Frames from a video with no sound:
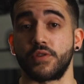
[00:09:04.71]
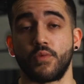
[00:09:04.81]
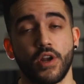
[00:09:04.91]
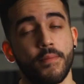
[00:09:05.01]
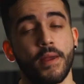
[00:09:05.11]
And
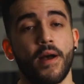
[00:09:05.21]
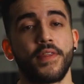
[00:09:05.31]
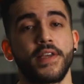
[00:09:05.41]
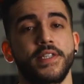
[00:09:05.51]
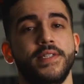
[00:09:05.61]
what I mean by
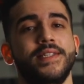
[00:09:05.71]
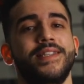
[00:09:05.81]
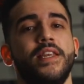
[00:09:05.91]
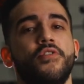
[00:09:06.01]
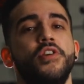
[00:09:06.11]
this is there's
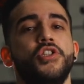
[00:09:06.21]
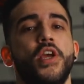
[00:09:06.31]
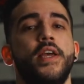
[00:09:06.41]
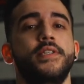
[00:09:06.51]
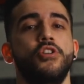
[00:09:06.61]
an increased
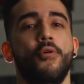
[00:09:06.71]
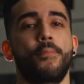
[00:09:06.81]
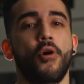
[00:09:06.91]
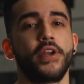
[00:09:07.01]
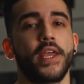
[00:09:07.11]
chance that your
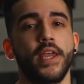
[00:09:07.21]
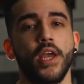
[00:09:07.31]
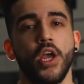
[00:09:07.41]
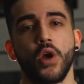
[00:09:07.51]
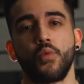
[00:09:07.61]
body
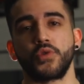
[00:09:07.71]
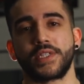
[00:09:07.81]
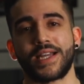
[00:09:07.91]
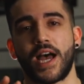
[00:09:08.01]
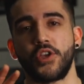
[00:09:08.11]
will
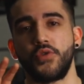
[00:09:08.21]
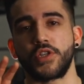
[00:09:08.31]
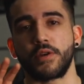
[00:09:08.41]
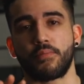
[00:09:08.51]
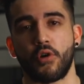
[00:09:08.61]
start
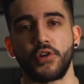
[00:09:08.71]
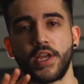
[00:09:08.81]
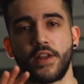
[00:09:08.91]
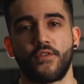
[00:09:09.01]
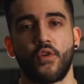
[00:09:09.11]
using
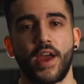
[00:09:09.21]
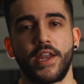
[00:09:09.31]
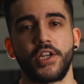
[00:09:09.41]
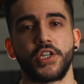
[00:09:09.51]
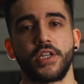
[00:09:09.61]
protein for
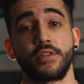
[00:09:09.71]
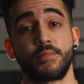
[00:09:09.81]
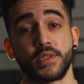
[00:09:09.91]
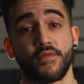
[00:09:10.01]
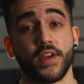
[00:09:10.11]
energy,
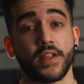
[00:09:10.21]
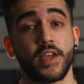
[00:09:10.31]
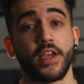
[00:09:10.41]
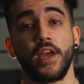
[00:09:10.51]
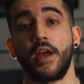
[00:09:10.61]

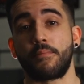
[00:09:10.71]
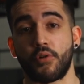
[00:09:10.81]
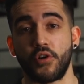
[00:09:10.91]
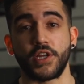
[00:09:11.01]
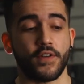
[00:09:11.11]
specifically
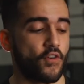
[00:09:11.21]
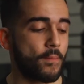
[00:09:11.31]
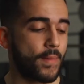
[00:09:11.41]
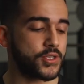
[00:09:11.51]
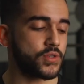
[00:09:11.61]
protein
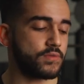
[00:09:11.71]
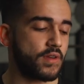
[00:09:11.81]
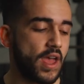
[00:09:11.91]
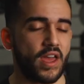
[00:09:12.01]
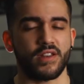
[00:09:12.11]
from muscle.
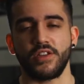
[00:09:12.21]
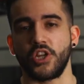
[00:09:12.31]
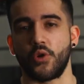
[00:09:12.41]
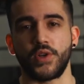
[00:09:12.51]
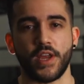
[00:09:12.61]
And,
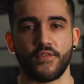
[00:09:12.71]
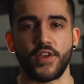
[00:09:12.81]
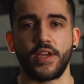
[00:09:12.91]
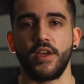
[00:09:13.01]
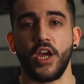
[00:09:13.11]
you know, we
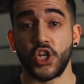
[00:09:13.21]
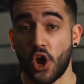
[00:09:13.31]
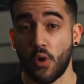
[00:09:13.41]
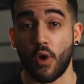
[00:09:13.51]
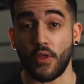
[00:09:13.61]
definitely
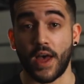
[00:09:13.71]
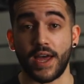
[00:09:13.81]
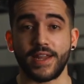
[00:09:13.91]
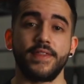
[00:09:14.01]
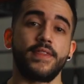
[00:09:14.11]
don't want
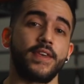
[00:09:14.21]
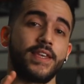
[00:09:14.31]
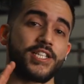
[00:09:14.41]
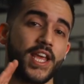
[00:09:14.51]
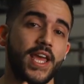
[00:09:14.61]
that. And the
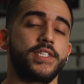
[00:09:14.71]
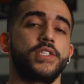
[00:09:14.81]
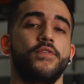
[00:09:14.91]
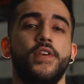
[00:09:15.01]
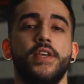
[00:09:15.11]

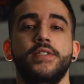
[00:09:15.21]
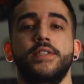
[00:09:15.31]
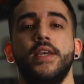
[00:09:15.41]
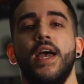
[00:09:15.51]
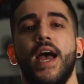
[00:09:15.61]
chances of
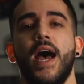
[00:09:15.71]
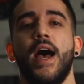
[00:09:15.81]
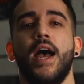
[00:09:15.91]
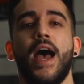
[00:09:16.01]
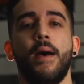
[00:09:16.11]
this
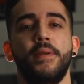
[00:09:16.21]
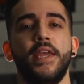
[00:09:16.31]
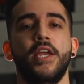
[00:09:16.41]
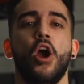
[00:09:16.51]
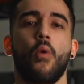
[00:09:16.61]

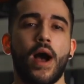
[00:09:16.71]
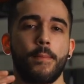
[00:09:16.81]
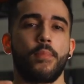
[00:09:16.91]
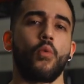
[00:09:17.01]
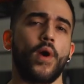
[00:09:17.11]
happening go
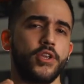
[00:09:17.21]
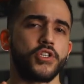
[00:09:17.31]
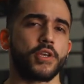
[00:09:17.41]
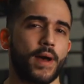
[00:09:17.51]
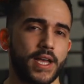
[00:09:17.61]
up when you
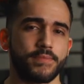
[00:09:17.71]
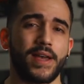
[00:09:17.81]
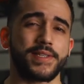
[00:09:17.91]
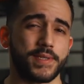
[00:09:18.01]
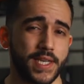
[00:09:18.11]
surpass
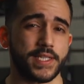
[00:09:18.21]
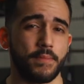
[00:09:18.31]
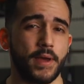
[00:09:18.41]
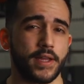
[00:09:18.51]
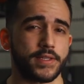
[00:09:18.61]
about 60
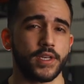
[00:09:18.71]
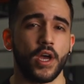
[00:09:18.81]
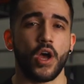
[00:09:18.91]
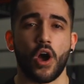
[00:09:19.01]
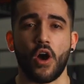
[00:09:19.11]
minutes
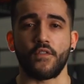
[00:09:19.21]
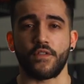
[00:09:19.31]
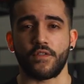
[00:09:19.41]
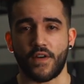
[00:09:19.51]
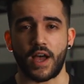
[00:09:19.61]
of
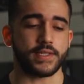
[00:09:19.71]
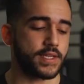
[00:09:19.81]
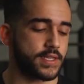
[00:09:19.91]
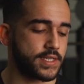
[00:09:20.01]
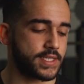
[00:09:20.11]

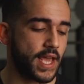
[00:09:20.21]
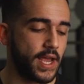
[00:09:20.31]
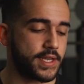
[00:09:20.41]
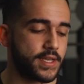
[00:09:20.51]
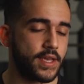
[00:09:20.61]
fasted
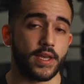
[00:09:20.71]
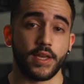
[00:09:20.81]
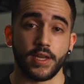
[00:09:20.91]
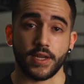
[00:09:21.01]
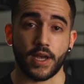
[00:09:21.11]
state
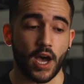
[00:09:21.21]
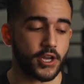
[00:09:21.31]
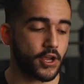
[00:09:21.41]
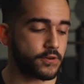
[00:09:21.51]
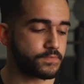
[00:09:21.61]

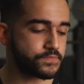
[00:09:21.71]
cardio.